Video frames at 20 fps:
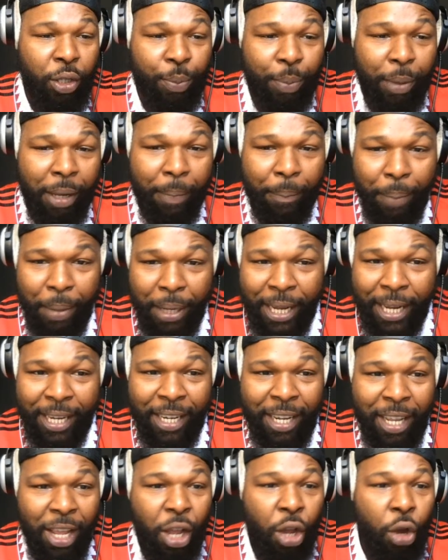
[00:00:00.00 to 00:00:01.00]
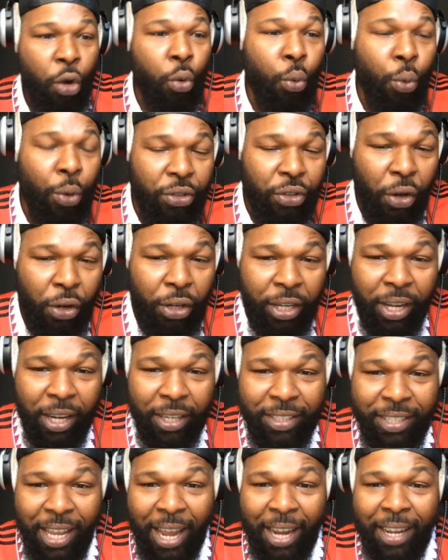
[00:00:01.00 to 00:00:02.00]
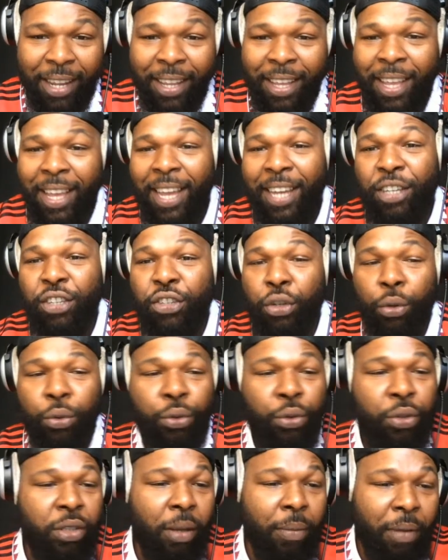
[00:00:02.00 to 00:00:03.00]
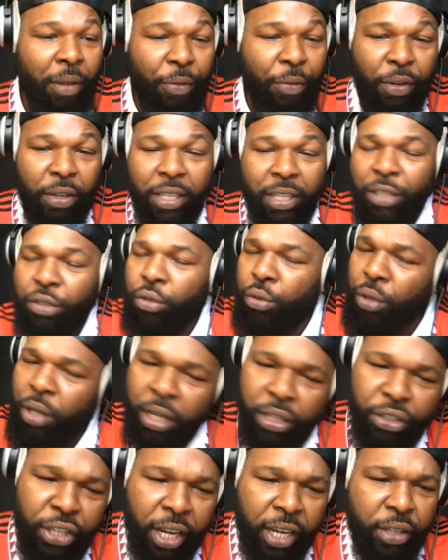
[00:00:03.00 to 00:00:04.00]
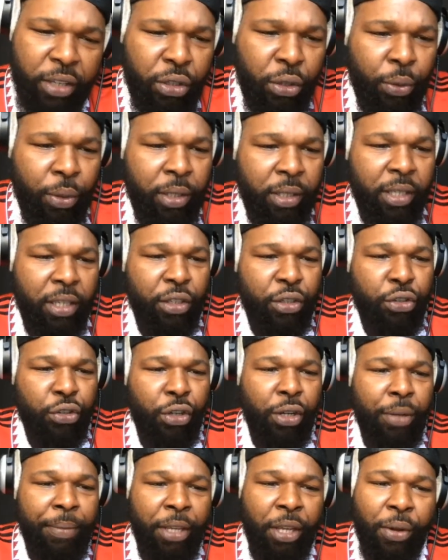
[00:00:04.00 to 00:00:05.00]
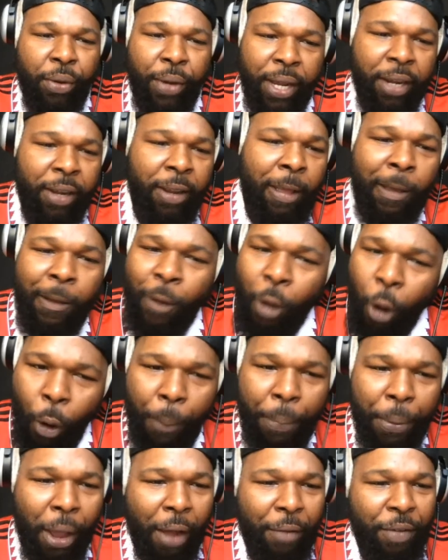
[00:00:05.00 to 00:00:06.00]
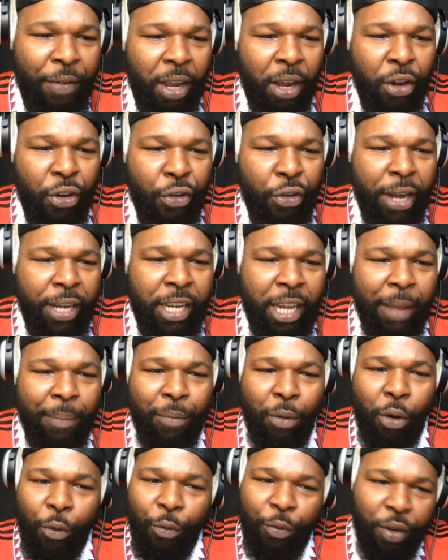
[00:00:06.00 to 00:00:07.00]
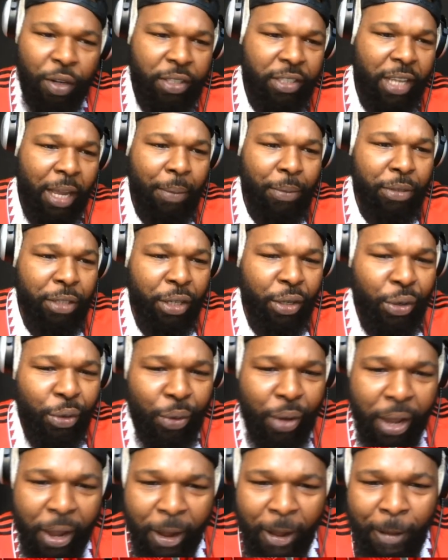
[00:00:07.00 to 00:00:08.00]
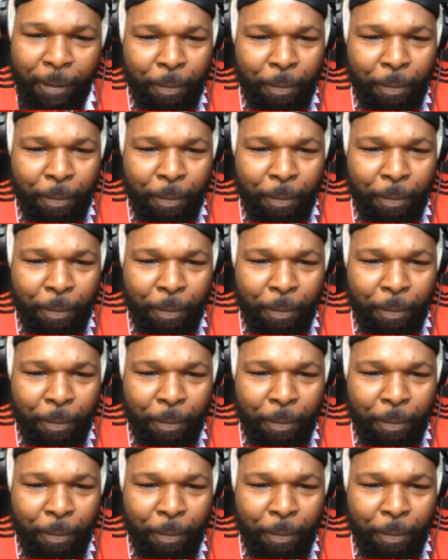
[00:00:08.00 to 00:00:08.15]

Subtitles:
being played, who is on the attack. It shows you some different things. So you can tune into the stream, EON. Hope you're having a great day, bro. First time seeing you here.